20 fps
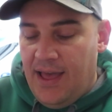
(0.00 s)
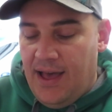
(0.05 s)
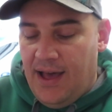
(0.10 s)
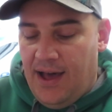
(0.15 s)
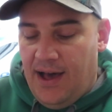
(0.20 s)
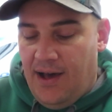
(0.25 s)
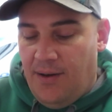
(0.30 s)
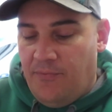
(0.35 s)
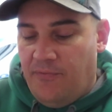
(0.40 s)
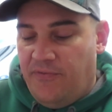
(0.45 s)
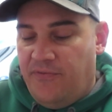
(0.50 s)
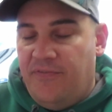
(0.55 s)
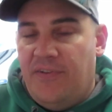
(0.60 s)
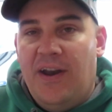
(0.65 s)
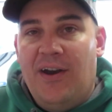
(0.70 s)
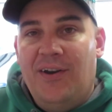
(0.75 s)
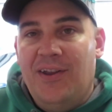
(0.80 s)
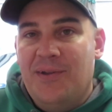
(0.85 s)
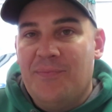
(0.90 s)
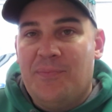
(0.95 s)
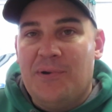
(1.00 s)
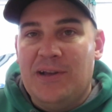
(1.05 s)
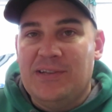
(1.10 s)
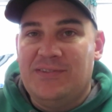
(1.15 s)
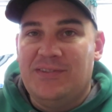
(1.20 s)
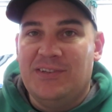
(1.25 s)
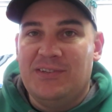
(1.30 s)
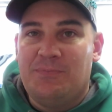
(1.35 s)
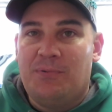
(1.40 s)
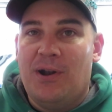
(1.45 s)
Very
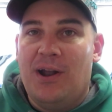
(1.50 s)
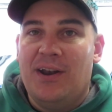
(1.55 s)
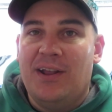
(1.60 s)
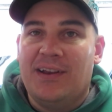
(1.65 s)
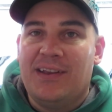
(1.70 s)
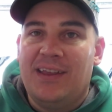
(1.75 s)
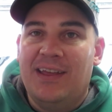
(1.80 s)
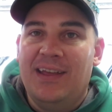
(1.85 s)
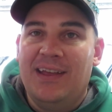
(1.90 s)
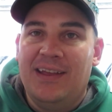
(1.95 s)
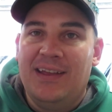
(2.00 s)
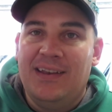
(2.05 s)
impressed with this product.